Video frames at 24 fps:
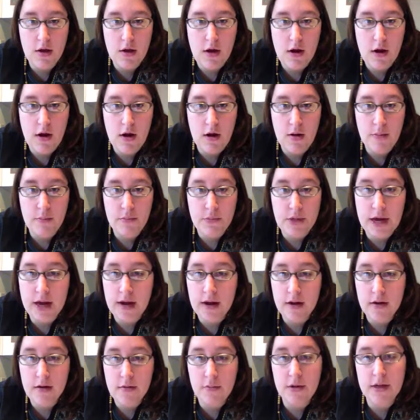Um,
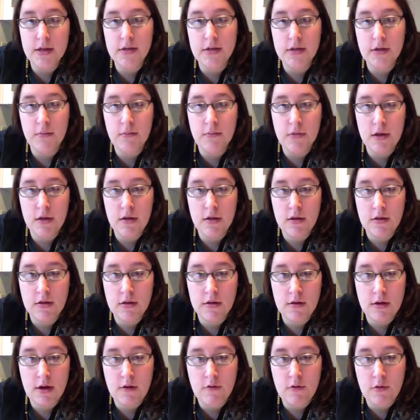that could be something that
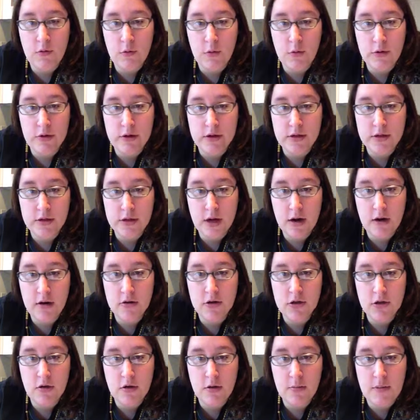the devil really
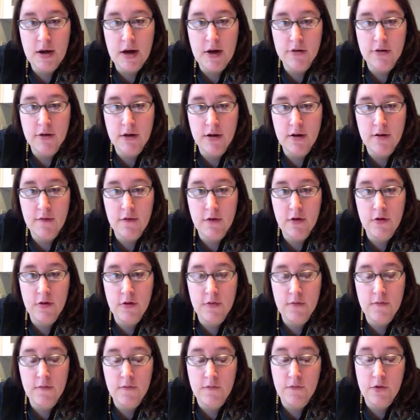scares you about. That if
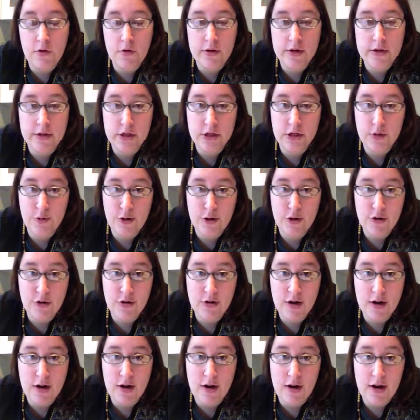you fully surrender
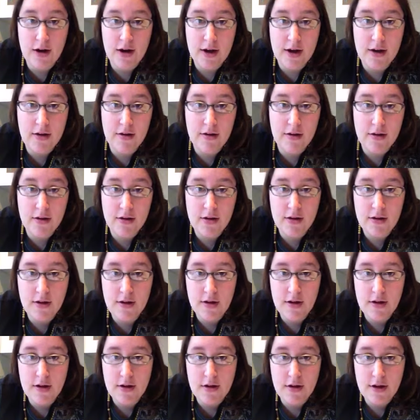to God,
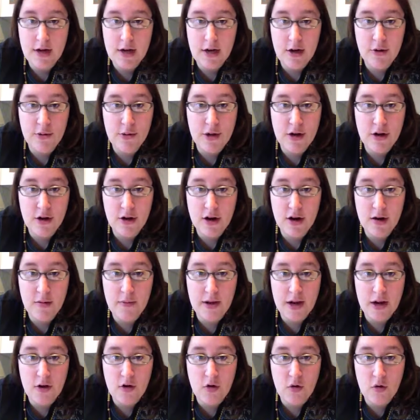you know, then you're going to
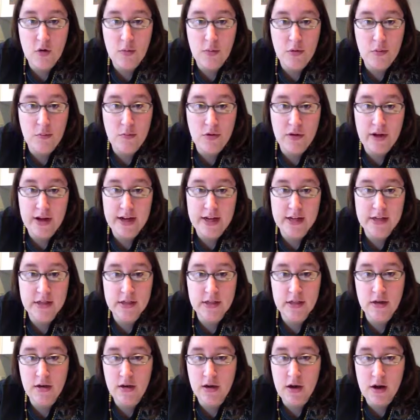be in a horrible
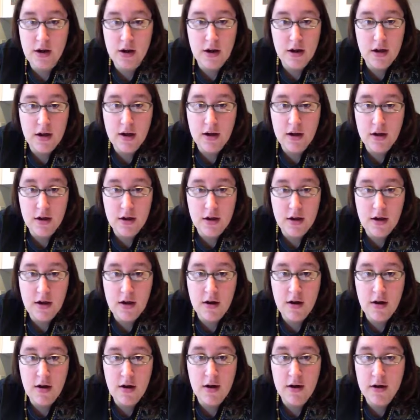place and yada, yada,
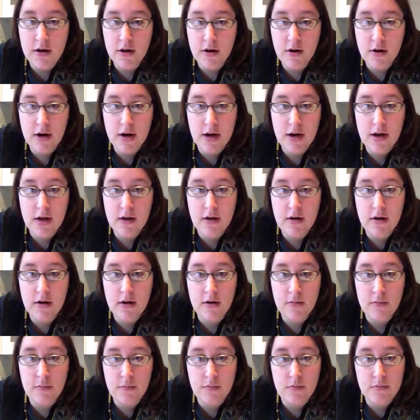yada, and you're going to end
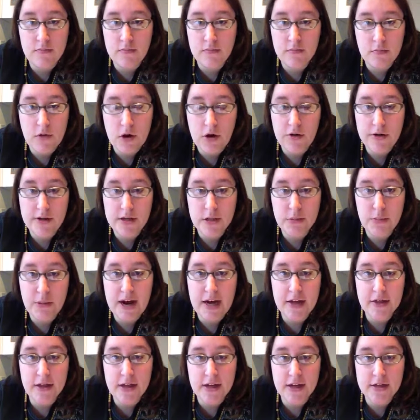up all these
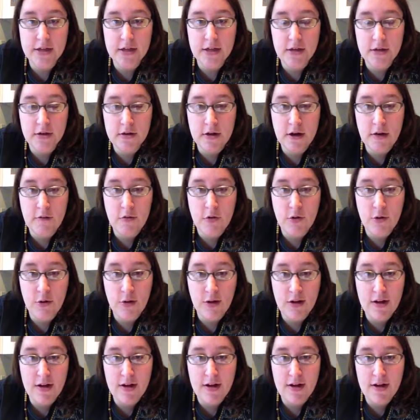bad things. And the devil